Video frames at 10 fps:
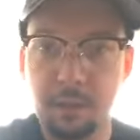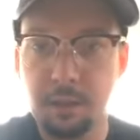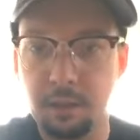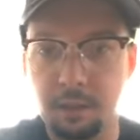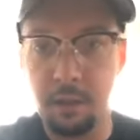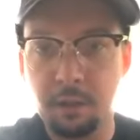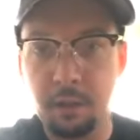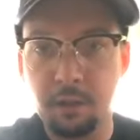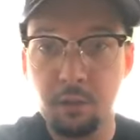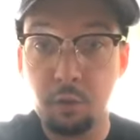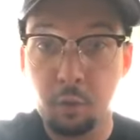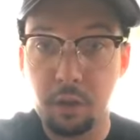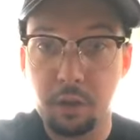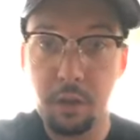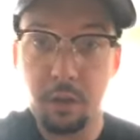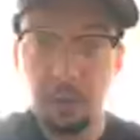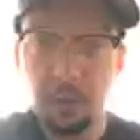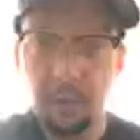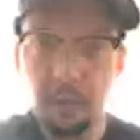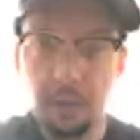in New York,
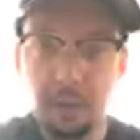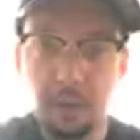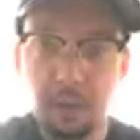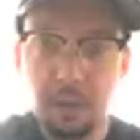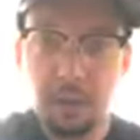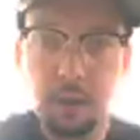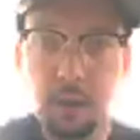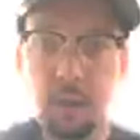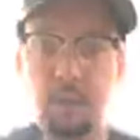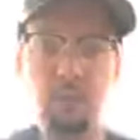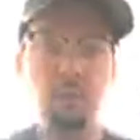at New